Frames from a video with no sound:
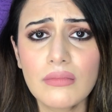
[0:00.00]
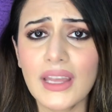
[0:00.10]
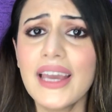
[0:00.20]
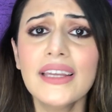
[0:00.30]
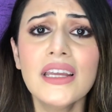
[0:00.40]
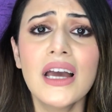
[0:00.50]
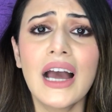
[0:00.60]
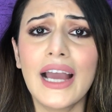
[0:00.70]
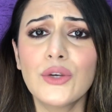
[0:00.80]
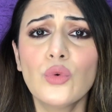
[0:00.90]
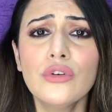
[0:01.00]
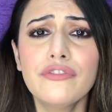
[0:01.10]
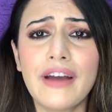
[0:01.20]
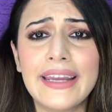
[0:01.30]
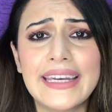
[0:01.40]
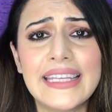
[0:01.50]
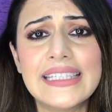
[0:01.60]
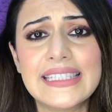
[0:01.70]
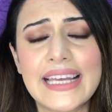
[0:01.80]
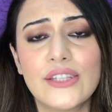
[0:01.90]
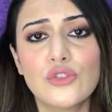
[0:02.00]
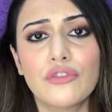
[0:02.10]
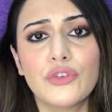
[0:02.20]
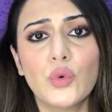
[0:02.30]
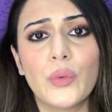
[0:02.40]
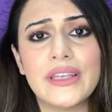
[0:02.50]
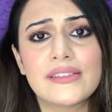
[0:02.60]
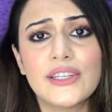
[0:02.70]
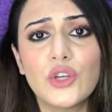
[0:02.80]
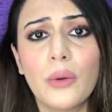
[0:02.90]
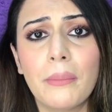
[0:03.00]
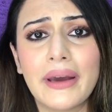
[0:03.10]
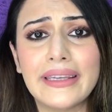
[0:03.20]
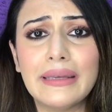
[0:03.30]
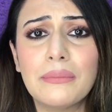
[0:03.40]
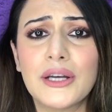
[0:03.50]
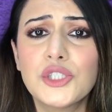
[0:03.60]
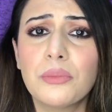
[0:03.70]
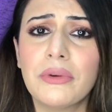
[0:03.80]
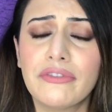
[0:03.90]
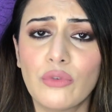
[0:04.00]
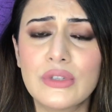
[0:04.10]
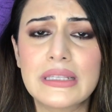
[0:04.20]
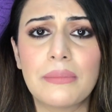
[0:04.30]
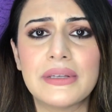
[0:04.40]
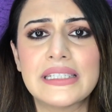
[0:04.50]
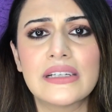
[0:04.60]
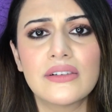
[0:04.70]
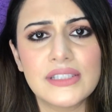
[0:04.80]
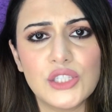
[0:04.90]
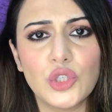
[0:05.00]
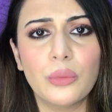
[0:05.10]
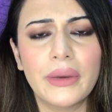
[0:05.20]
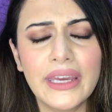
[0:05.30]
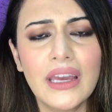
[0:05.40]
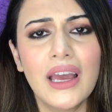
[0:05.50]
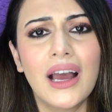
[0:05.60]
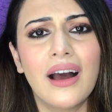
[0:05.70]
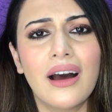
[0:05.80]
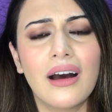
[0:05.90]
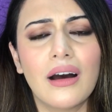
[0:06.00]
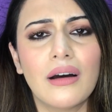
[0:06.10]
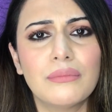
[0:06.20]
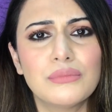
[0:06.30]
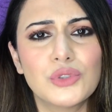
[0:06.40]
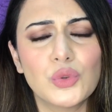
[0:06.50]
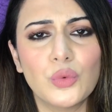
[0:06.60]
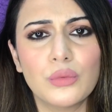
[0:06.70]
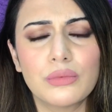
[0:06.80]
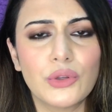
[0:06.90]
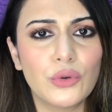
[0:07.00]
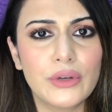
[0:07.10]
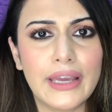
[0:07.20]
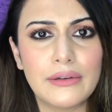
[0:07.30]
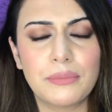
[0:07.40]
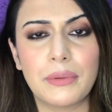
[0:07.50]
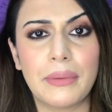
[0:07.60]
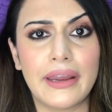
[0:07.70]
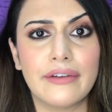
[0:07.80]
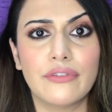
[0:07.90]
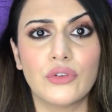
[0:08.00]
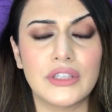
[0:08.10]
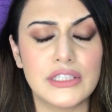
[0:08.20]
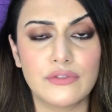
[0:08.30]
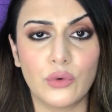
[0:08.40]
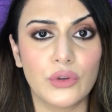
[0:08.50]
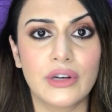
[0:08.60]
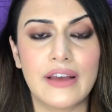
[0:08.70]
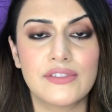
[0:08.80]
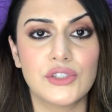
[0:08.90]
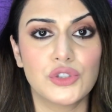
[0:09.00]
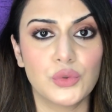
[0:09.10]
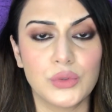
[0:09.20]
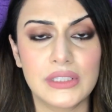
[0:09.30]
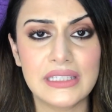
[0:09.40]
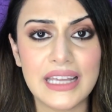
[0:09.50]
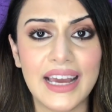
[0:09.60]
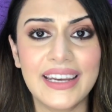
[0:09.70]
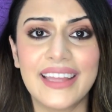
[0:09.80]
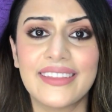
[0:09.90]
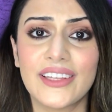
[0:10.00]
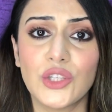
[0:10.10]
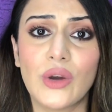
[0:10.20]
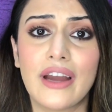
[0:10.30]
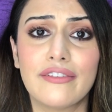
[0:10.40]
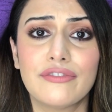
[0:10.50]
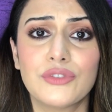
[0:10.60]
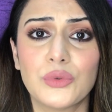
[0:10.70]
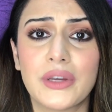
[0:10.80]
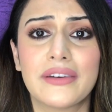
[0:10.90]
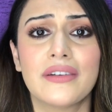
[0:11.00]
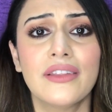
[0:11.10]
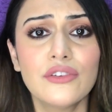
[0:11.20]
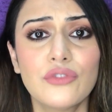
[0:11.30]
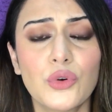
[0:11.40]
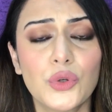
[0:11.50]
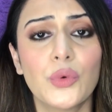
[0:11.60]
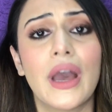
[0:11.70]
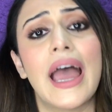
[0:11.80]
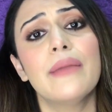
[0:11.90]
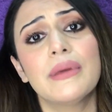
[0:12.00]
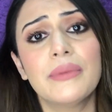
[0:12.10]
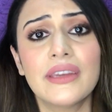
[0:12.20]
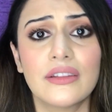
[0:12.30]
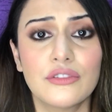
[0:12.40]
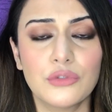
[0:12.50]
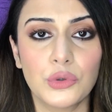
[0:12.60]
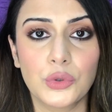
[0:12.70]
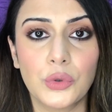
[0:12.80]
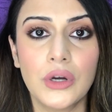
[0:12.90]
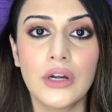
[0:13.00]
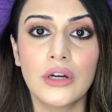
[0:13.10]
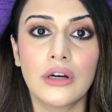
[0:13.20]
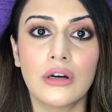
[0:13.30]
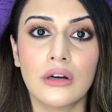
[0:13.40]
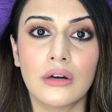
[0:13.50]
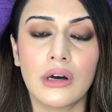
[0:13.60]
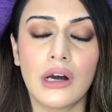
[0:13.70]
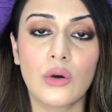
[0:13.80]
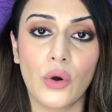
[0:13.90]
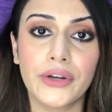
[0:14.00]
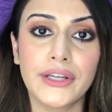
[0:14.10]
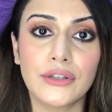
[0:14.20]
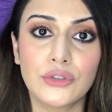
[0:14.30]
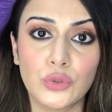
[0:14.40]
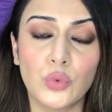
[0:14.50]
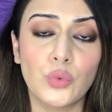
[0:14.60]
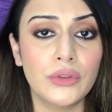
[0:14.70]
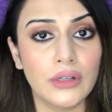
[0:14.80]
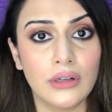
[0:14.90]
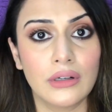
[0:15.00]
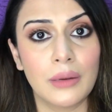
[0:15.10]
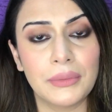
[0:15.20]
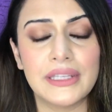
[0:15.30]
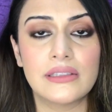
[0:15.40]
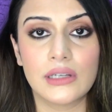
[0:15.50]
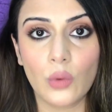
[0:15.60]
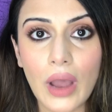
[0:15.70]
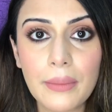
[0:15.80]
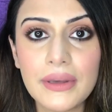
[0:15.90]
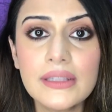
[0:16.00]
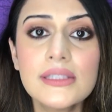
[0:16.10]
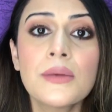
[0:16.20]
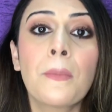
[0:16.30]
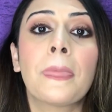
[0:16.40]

And I don't find any sense of you wasting your money much before submitting a resume to get prepared for these photographs and shoots done, and then you have to get another photo and maybe another photo according to the company's requirements.